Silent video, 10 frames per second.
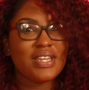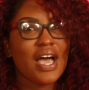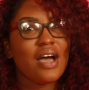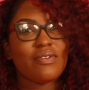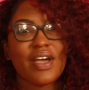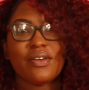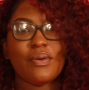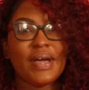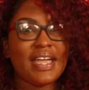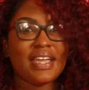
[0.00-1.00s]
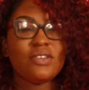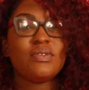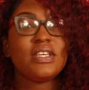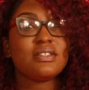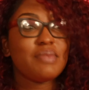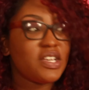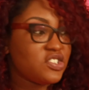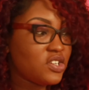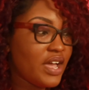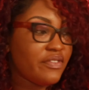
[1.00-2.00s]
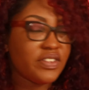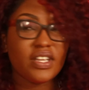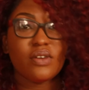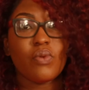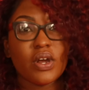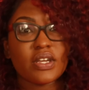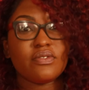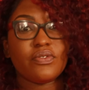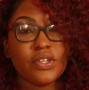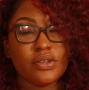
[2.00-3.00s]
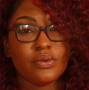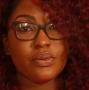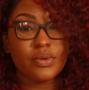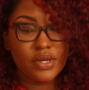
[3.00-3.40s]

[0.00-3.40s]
Not right away. You need to make sure everything working for you.